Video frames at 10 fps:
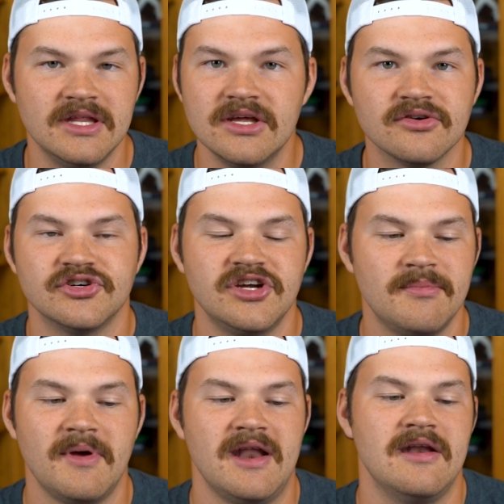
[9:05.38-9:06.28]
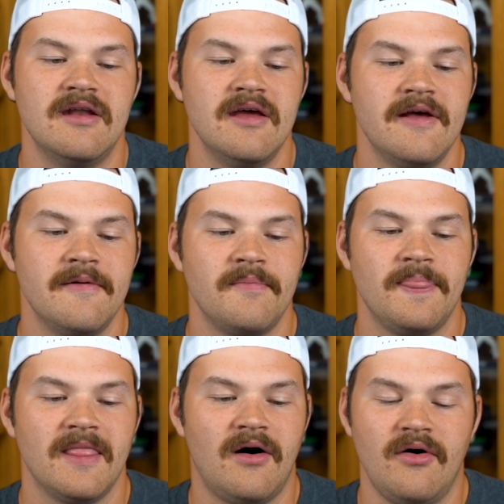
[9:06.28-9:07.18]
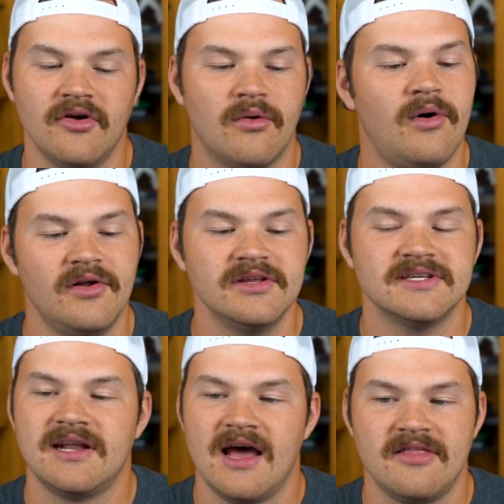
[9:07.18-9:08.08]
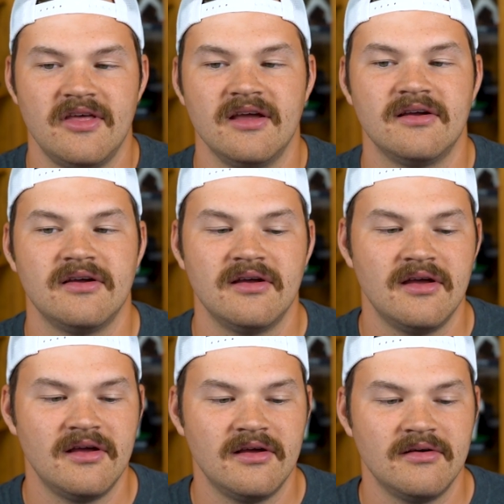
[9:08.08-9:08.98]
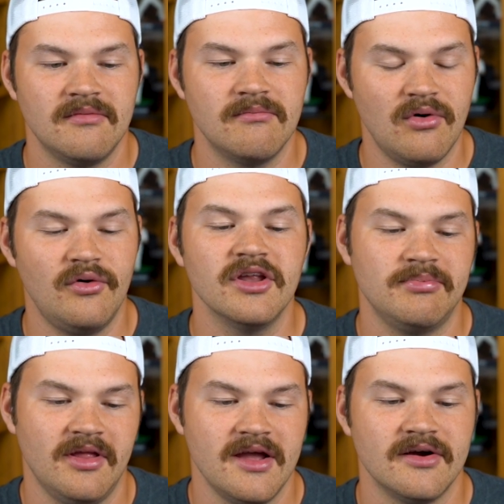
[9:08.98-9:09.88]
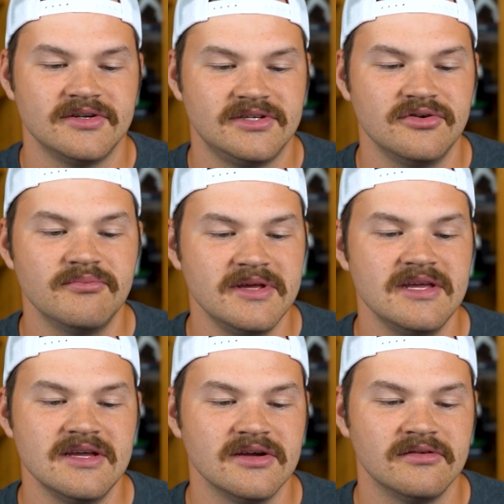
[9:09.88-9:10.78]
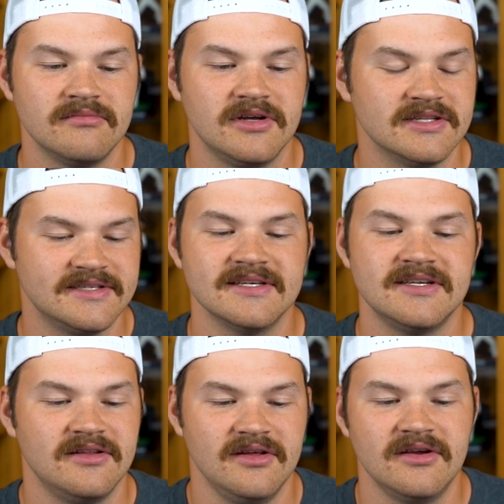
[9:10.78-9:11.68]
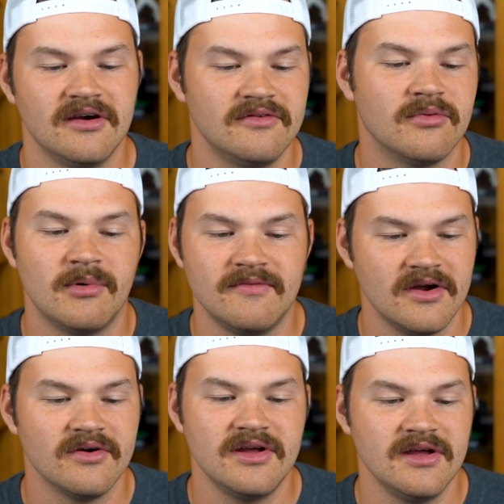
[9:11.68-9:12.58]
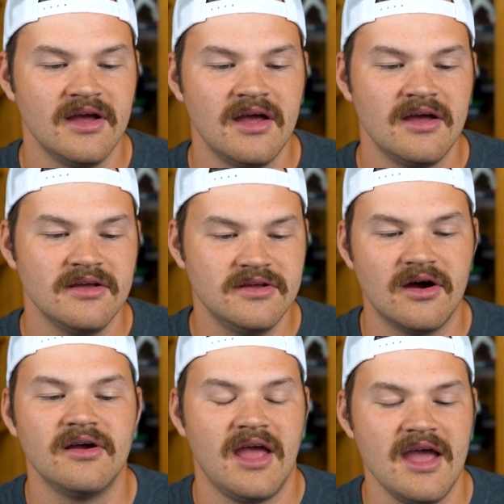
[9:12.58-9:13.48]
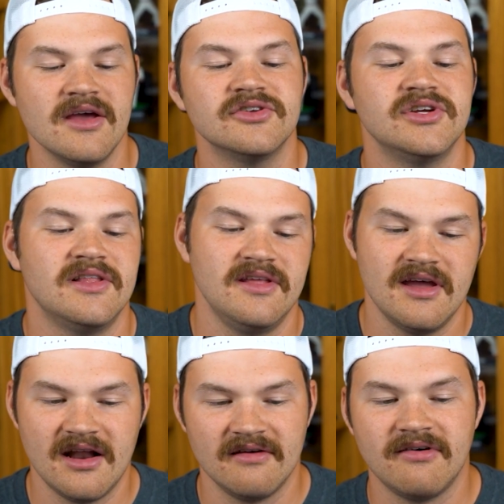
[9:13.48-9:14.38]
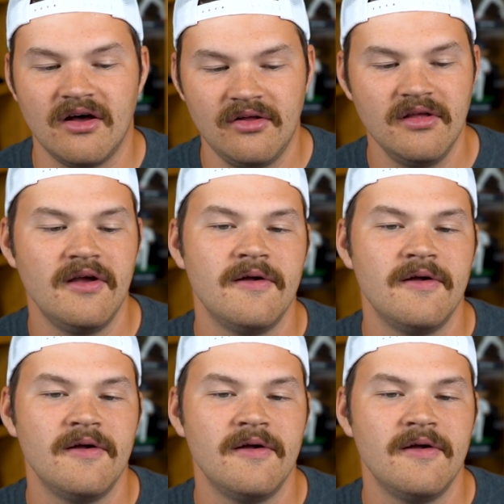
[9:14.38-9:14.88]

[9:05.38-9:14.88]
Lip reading: leadership, and all the qualities that I think mold a player to be consistently good from a very young age in the NFL.